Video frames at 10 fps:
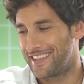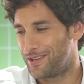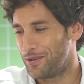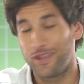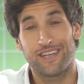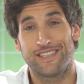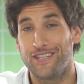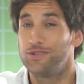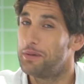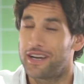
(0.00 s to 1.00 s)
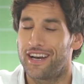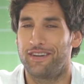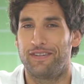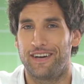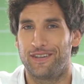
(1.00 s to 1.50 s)
Those things need to be
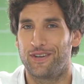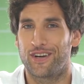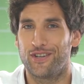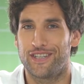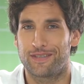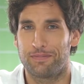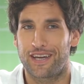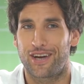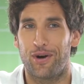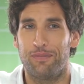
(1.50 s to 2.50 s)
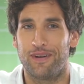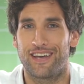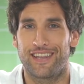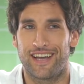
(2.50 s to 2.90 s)
clarified. You cannot just make a comment like